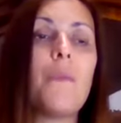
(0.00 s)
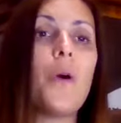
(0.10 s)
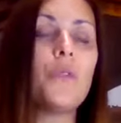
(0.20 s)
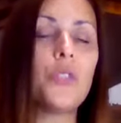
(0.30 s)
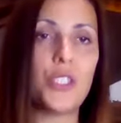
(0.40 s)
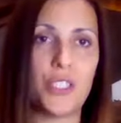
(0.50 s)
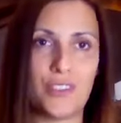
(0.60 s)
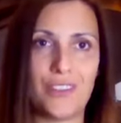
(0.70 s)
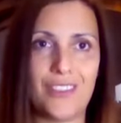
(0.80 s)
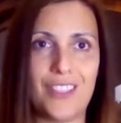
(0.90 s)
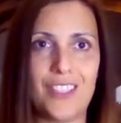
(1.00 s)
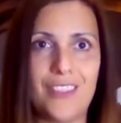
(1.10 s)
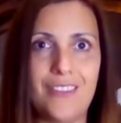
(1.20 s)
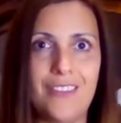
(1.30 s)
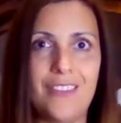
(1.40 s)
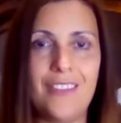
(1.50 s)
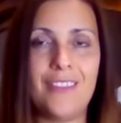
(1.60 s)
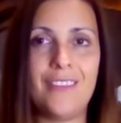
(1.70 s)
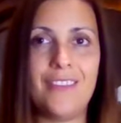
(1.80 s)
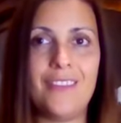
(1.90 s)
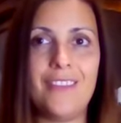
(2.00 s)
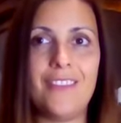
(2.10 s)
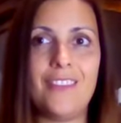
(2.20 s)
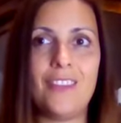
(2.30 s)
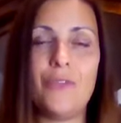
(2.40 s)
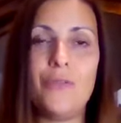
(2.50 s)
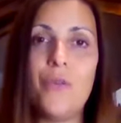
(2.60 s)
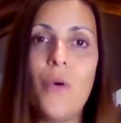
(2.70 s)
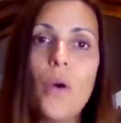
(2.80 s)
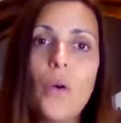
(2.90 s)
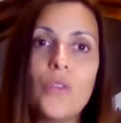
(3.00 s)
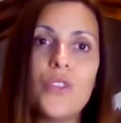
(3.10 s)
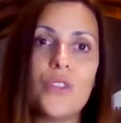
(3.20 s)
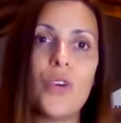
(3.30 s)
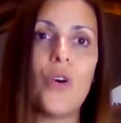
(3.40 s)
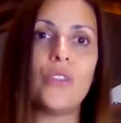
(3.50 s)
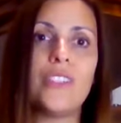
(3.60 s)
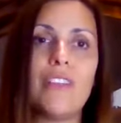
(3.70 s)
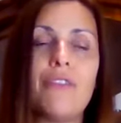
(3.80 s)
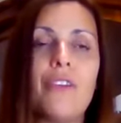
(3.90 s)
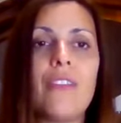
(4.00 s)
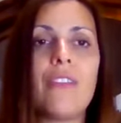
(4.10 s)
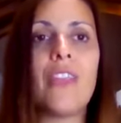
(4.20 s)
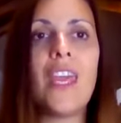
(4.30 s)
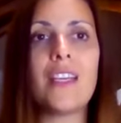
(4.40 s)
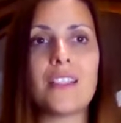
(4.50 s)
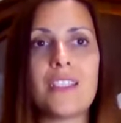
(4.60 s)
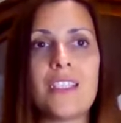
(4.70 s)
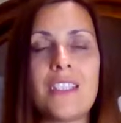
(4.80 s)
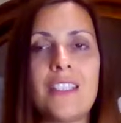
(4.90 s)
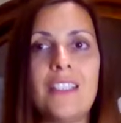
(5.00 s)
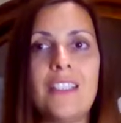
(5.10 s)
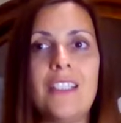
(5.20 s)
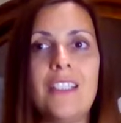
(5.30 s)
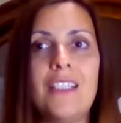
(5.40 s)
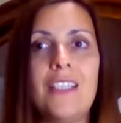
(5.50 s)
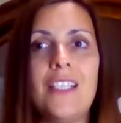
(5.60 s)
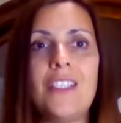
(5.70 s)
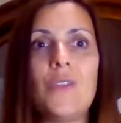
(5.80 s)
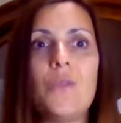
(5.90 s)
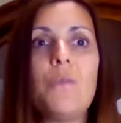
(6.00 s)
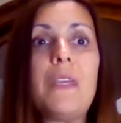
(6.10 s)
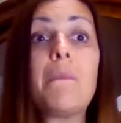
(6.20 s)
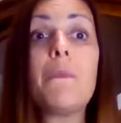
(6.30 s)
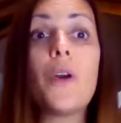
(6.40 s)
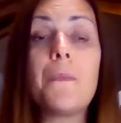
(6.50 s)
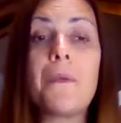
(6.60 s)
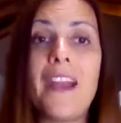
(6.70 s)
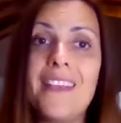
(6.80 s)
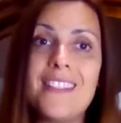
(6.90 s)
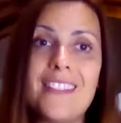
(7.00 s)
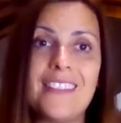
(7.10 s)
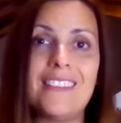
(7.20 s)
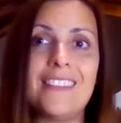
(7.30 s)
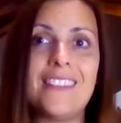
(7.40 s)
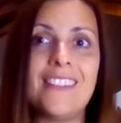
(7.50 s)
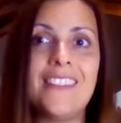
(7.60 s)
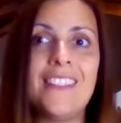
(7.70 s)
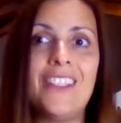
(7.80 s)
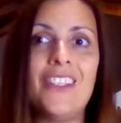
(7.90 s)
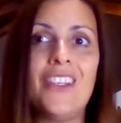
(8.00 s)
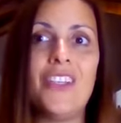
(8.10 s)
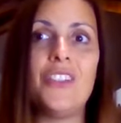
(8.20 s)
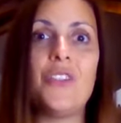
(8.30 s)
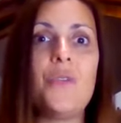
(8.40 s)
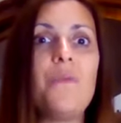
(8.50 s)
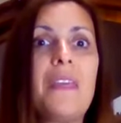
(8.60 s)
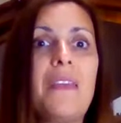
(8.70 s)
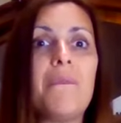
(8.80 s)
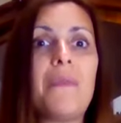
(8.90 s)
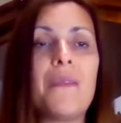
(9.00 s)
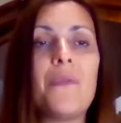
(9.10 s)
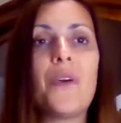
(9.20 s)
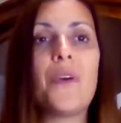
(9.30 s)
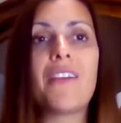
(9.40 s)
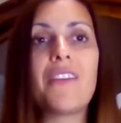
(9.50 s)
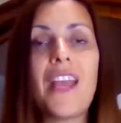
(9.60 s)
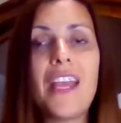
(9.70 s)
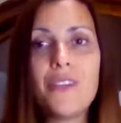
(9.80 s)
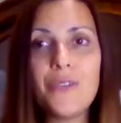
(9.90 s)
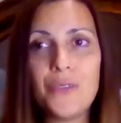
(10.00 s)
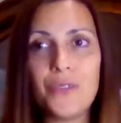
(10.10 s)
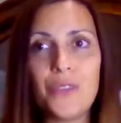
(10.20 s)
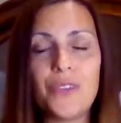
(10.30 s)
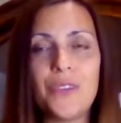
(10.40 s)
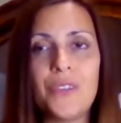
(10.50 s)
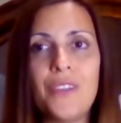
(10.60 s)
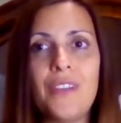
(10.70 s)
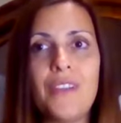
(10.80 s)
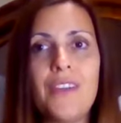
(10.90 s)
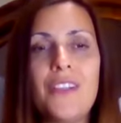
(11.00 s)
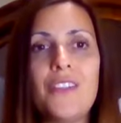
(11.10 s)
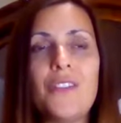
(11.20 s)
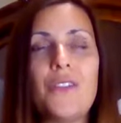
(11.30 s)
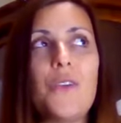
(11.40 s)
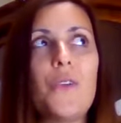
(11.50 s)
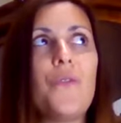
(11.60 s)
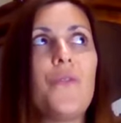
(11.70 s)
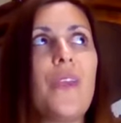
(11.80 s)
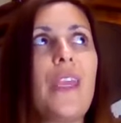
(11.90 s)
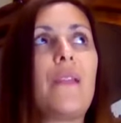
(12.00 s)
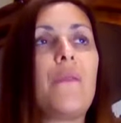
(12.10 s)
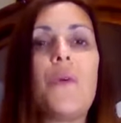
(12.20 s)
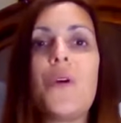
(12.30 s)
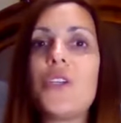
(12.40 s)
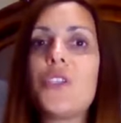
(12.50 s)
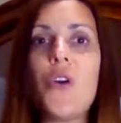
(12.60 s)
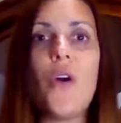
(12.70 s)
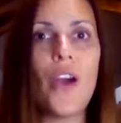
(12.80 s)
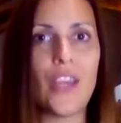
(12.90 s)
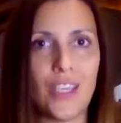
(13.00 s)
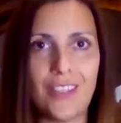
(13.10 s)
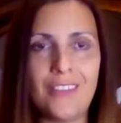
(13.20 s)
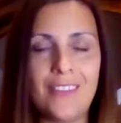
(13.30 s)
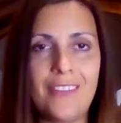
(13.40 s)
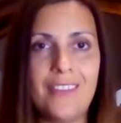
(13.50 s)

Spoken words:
and emotions, to focus on different things, to be more present, to be more grateful, to feel more joy.